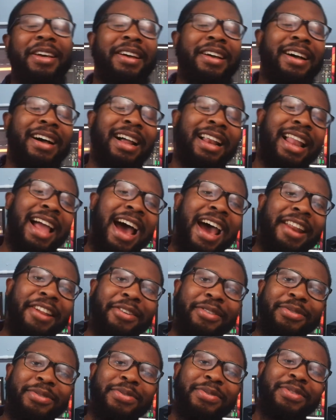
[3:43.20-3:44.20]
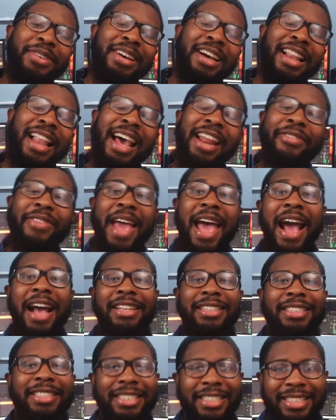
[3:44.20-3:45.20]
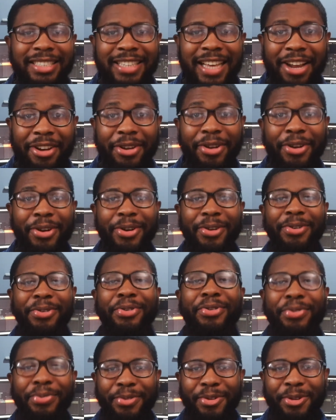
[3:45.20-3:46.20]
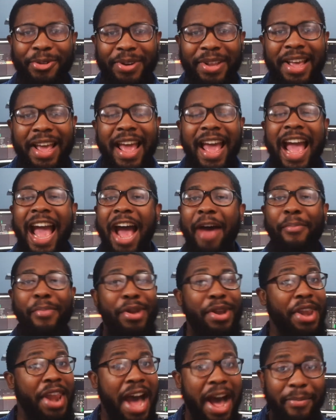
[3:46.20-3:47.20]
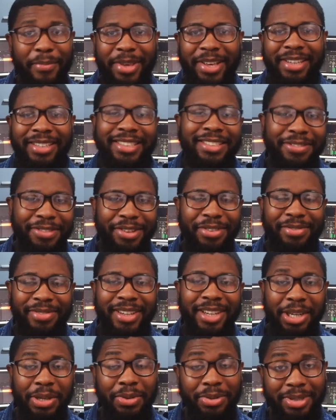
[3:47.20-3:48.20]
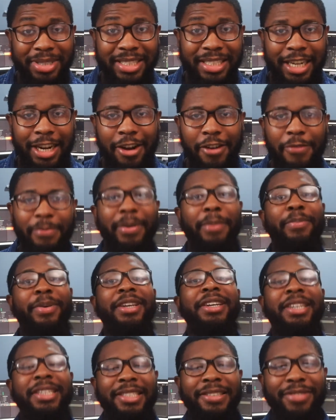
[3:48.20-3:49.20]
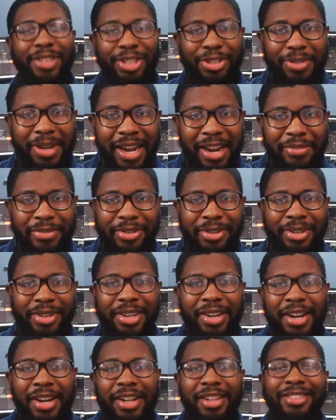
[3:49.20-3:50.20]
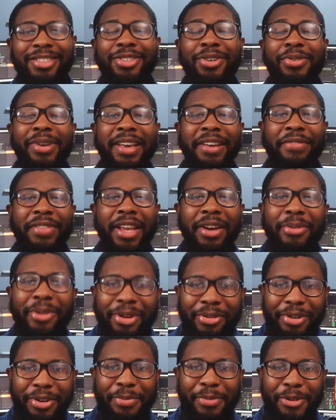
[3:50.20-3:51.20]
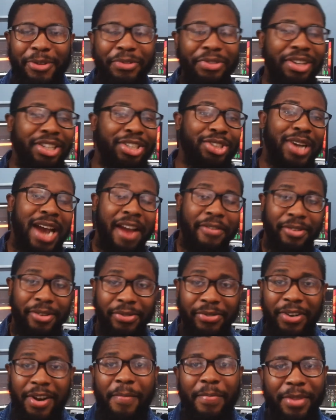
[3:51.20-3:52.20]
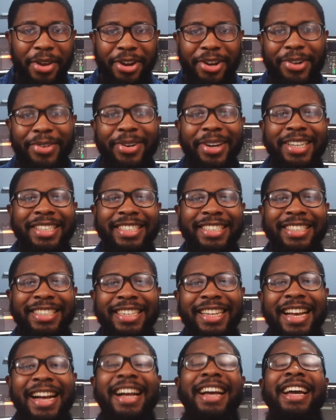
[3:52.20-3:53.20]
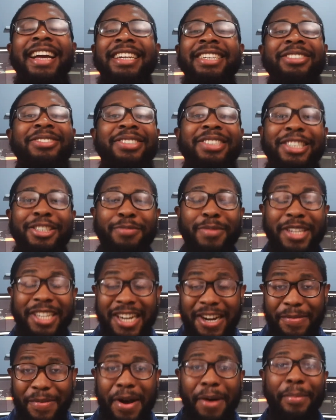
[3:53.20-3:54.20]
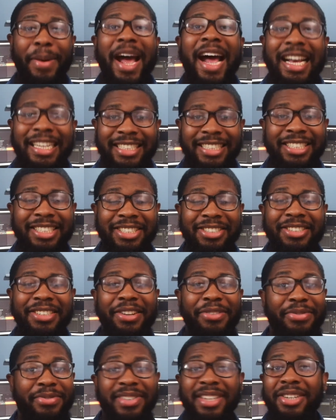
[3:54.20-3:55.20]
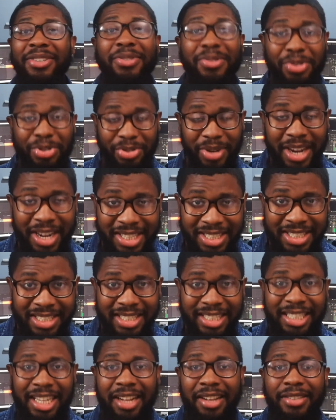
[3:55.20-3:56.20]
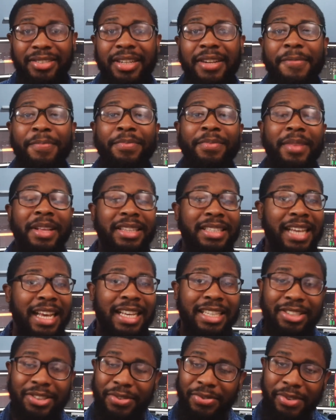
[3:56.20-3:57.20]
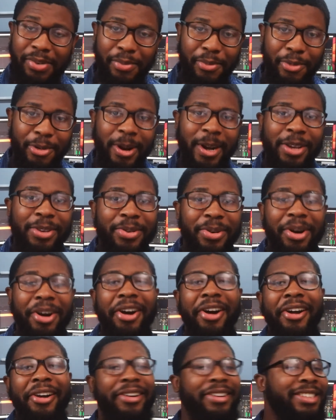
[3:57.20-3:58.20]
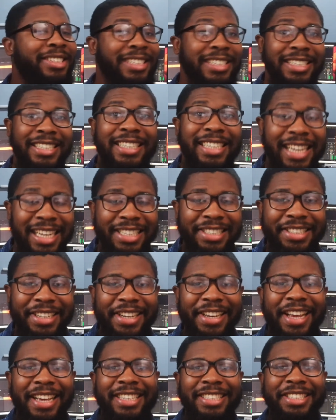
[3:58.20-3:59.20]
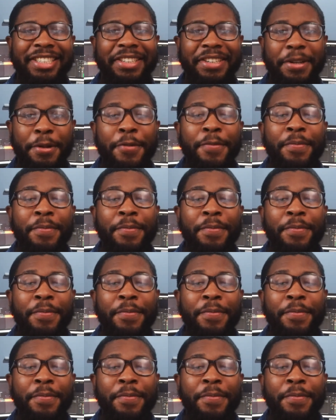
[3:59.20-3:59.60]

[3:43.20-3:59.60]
a lot of accidents that occur on the road happen not because of the vehicle itself, but because of the driver. So if they were to remove the driver from the equation and you just become a passenger and the vehicle drives itself, it takes you from where you are to your destination,